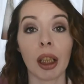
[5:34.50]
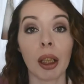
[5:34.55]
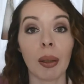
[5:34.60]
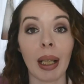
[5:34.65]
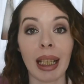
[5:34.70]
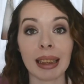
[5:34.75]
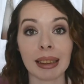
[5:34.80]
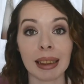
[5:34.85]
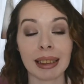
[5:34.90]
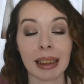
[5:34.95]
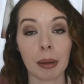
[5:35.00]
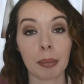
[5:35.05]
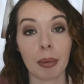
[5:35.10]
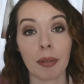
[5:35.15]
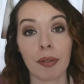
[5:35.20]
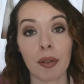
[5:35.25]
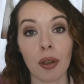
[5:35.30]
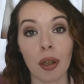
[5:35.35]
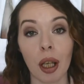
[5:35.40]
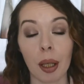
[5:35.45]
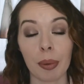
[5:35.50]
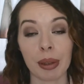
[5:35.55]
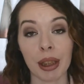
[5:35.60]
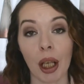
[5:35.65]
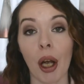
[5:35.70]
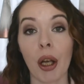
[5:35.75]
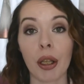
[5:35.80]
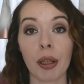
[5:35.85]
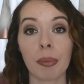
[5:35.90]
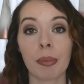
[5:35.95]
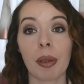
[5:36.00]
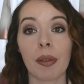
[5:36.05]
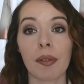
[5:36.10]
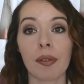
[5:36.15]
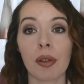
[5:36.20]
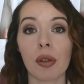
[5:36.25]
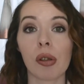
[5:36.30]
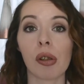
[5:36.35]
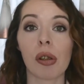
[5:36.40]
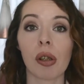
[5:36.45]
as I said before, I was home
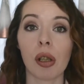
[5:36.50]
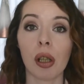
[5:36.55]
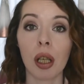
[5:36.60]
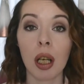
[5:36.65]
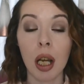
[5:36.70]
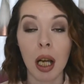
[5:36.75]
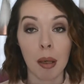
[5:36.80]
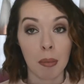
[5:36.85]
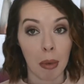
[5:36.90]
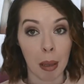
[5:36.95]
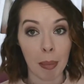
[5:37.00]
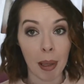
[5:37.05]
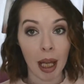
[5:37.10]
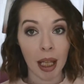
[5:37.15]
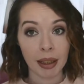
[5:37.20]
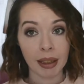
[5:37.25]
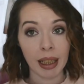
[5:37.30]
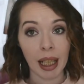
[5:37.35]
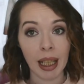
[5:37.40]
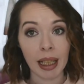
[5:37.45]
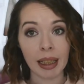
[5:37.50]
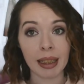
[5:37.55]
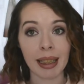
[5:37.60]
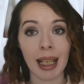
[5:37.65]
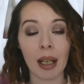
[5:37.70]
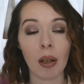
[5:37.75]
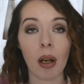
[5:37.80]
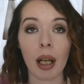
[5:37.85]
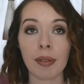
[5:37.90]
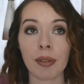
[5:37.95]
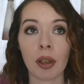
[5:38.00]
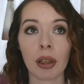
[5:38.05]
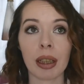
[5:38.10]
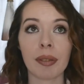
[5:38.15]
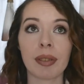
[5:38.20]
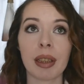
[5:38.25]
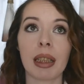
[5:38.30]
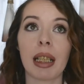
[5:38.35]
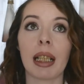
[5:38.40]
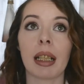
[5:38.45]
for my birthday. Now, I've not
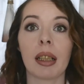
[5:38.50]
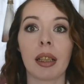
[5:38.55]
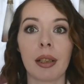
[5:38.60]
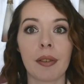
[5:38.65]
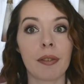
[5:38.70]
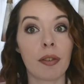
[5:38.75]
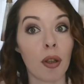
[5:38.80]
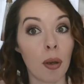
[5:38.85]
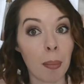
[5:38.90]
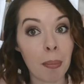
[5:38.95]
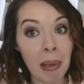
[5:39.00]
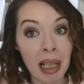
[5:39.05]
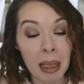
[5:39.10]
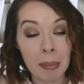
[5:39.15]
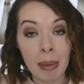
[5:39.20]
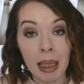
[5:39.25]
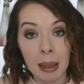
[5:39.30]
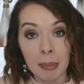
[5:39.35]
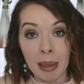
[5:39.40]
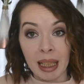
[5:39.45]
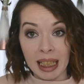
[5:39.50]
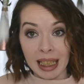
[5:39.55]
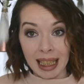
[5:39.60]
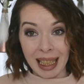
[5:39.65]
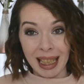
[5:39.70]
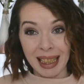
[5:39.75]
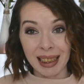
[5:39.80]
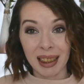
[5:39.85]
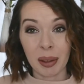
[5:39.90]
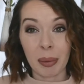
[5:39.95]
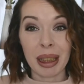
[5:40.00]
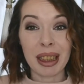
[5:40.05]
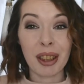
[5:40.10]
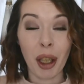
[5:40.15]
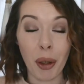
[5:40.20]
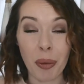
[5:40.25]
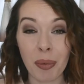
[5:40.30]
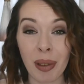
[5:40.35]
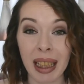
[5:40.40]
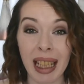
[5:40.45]
lived in England for many, many, many years, so I
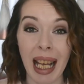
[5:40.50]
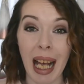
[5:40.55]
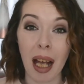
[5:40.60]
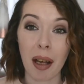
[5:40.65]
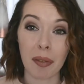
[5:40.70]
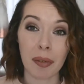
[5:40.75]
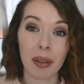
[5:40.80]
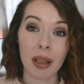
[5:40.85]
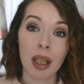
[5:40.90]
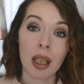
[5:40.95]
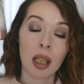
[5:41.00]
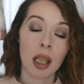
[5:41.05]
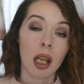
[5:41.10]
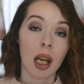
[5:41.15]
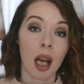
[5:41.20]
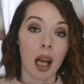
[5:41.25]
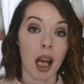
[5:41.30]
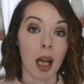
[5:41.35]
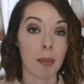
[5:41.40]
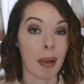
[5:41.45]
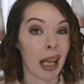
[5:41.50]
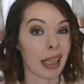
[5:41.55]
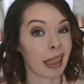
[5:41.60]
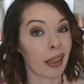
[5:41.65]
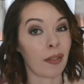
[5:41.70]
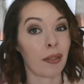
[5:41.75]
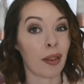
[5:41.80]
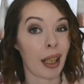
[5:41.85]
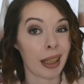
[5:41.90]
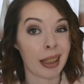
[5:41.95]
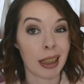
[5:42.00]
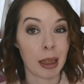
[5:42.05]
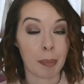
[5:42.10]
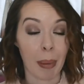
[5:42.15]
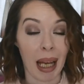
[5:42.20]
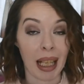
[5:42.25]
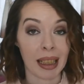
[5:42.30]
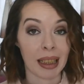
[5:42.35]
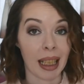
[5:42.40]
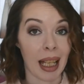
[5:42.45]
don't really have um, any friends
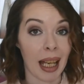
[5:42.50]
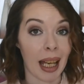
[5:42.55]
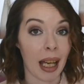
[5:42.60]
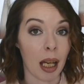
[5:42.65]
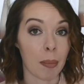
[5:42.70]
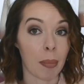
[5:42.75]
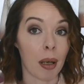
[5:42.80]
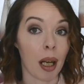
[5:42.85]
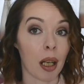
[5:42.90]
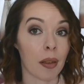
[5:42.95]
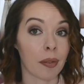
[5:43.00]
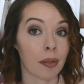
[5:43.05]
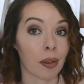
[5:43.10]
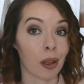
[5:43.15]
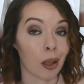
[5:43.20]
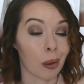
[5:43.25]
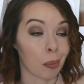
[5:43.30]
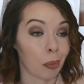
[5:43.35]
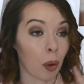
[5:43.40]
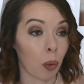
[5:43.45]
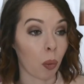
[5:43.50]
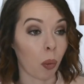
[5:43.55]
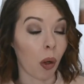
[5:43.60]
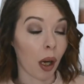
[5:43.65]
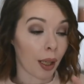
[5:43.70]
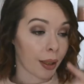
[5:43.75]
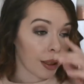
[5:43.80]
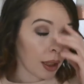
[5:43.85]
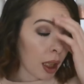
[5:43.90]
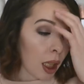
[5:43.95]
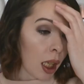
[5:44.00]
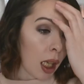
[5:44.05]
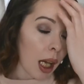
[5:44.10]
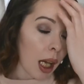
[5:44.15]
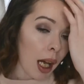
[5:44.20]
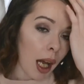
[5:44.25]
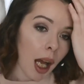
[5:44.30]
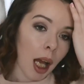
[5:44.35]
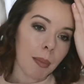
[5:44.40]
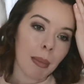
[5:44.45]
back there apart from one.
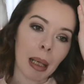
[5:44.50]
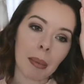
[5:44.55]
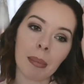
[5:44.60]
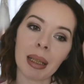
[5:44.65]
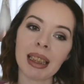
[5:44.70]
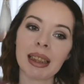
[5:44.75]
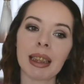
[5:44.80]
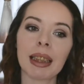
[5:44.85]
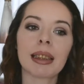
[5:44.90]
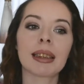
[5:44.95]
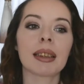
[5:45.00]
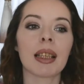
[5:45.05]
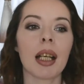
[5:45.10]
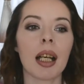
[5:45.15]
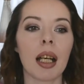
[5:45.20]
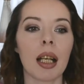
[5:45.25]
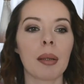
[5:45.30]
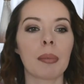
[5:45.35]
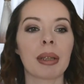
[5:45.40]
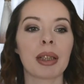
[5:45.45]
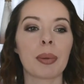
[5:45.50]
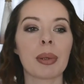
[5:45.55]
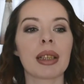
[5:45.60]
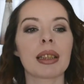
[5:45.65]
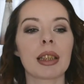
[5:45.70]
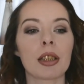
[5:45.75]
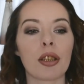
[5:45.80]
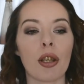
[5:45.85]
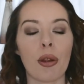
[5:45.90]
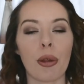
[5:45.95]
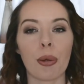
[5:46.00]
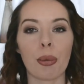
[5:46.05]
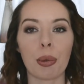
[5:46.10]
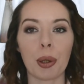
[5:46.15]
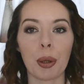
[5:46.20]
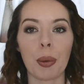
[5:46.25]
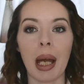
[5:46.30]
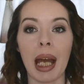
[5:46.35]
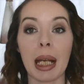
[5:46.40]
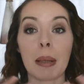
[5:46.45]
Um, and my sister, my twin sister,
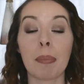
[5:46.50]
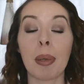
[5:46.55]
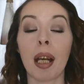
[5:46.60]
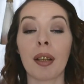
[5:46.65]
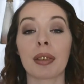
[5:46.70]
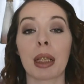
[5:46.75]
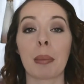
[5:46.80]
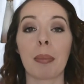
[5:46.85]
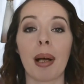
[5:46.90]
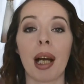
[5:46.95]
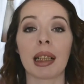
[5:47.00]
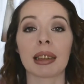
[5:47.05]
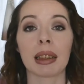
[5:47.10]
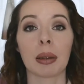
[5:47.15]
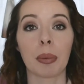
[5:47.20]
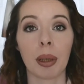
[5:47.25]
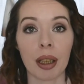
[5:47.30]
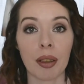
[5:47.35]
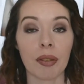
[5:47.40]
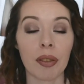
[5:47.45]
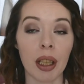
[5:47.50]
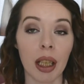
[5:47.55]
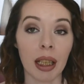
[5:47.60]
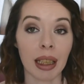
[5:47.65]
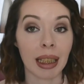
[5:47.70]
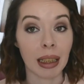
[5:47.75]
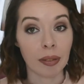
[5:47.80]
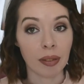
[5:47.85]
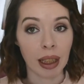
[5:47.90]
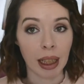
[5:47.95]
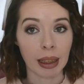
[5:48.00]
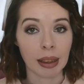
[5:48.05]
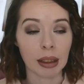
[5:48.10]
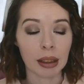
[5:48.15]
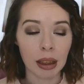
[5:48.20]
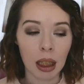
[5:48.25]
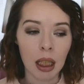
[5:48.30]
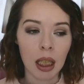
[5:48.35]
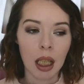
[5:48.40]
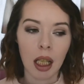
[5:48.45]
threw a birthday party one of the evenings
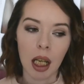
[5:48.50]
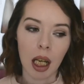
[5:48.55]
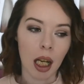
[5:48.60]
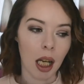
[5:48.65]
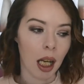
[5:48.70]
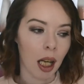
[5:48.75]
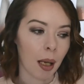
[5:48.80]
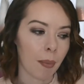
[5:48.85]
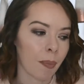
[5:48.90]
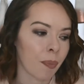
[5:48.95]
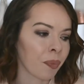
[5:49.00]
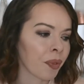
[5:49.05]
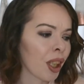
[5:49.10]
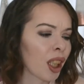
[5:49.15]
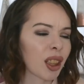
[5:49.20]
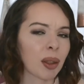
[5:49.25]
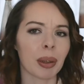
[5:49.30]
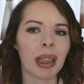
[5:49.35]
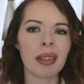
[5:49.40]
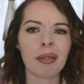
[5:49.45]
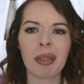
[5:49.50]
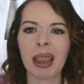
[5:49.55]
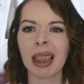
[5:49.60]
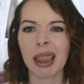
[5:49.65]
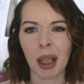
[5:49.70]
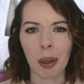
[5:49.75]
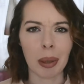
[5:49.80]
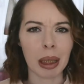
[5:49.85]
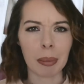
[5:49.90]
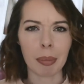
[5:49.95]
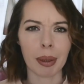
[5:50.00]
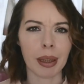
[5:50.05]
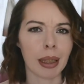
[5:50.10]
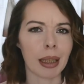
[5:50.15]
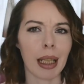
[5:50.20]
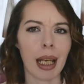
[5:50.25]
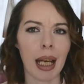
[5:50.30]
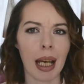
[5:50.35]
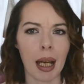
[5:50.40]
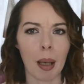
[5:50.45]
um, so I didn't really know anybody
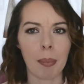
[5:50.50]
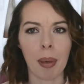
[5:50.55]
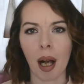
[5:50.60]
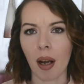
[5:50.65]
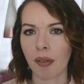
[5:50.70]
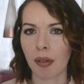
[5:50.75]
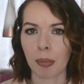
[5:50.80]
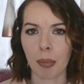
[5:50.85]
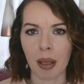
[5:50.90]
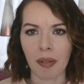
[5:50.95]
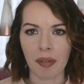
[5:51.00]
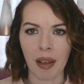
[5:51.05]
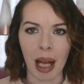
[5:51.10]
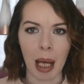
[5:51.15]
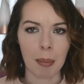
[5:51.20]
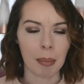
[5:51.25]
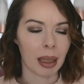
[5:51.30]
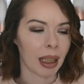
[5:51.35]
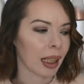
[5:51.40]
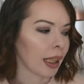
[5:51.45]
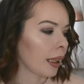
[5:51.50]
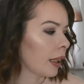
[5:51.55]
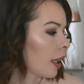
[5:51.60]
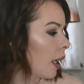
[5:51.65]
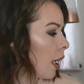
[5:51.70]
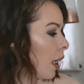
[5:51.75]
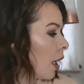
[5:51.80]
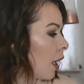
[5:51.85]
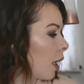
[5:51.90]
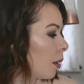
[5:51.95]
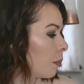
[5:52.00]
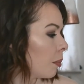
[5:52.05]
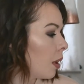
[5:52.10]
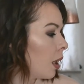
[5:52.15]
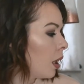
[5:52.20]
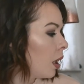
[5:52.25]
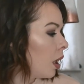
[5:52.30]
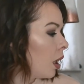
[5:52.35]
there apart from my family um,